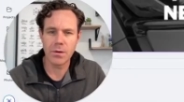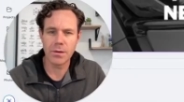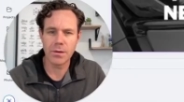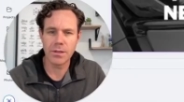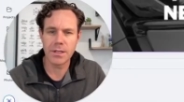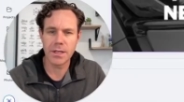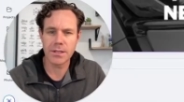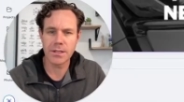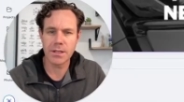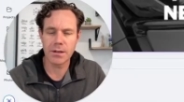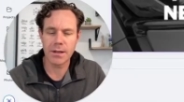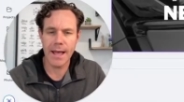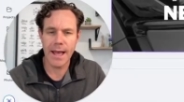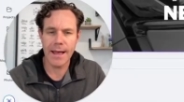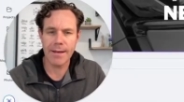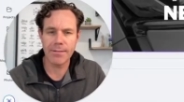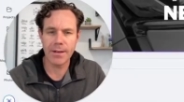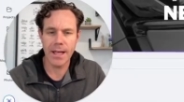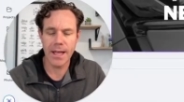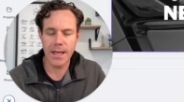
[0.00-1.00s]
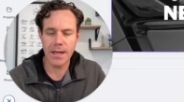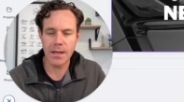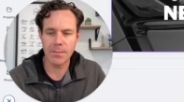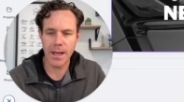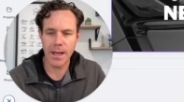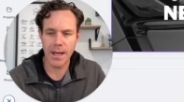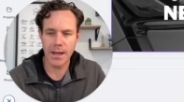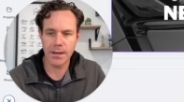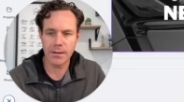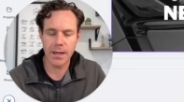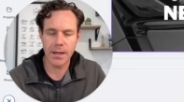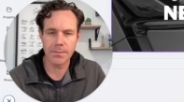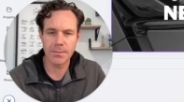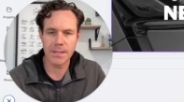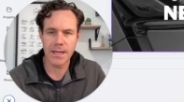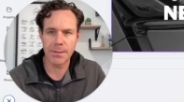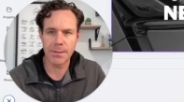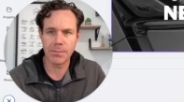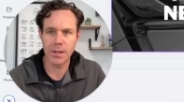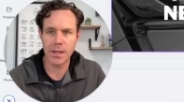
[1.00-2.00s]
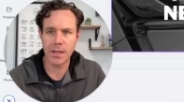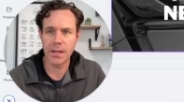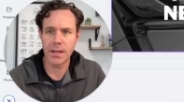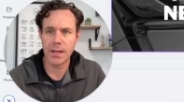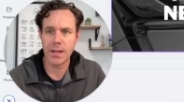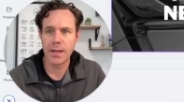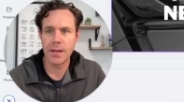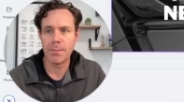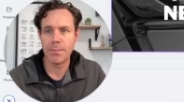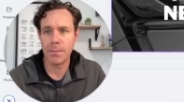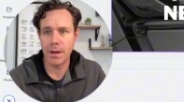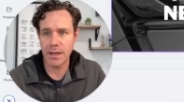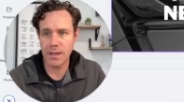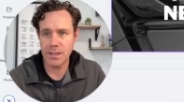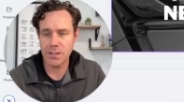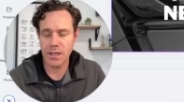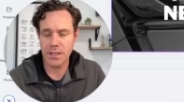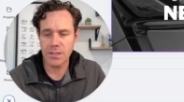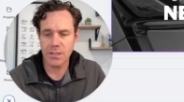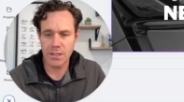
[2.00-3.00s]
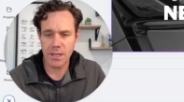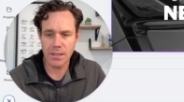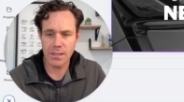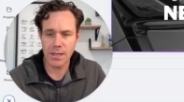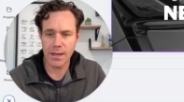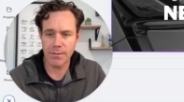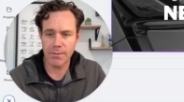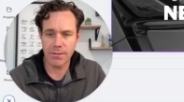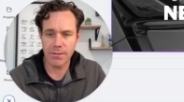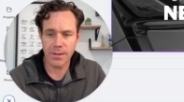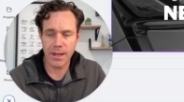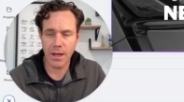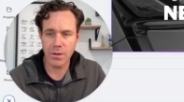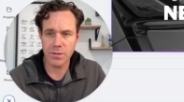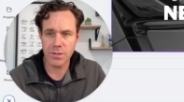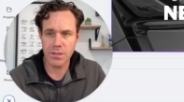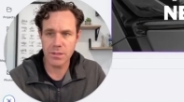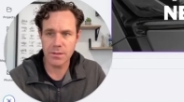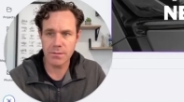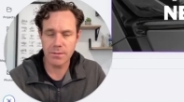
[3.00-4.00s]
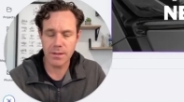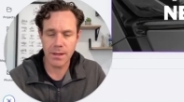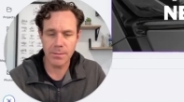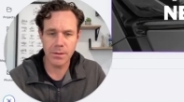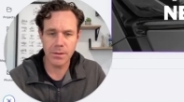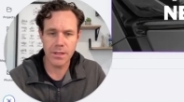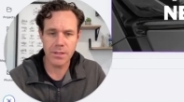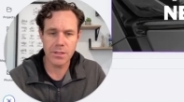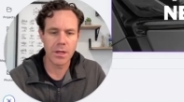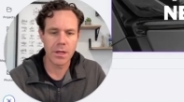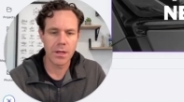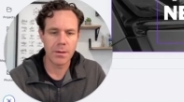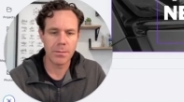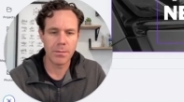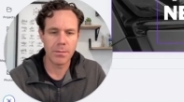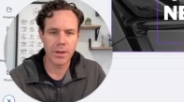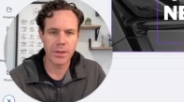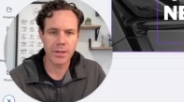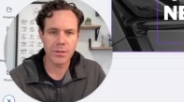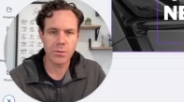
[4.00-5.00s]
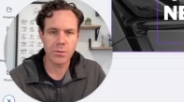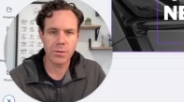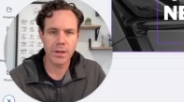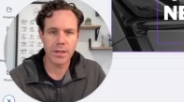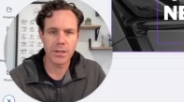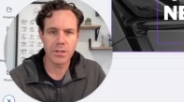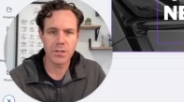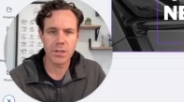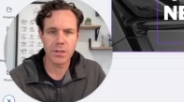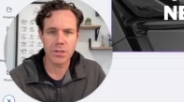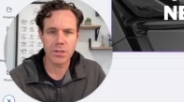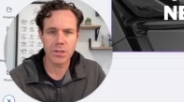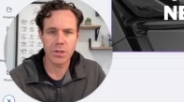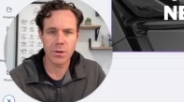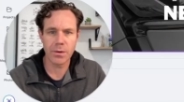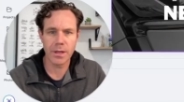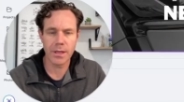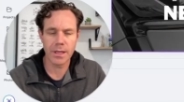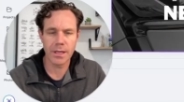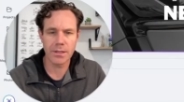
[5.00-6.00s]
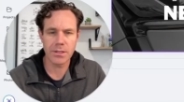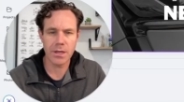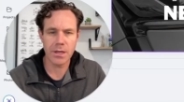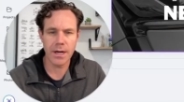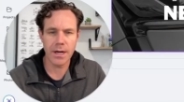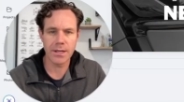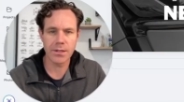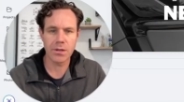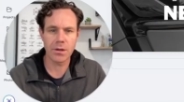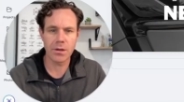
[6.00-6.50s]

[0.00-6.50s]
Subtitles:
doesn't have a handyman template. Mighty Sites does have thousands of templates, but this one is just showing this. All right, so I'll